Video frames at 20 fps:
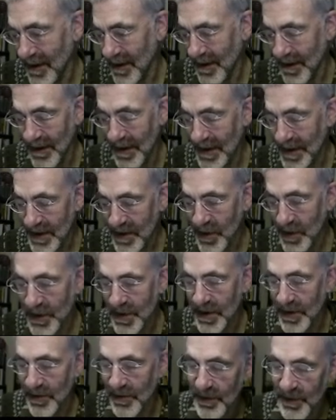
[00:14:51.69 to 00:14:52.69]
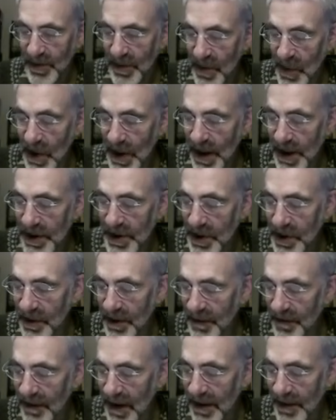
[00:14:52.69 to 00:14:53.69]
that's also related to
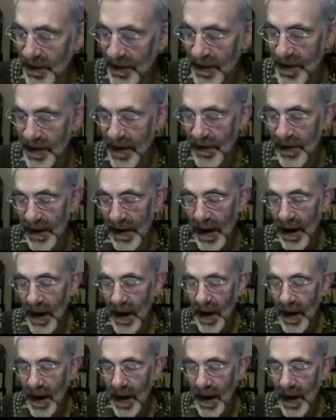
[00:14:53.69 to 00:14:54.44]
invariant theory.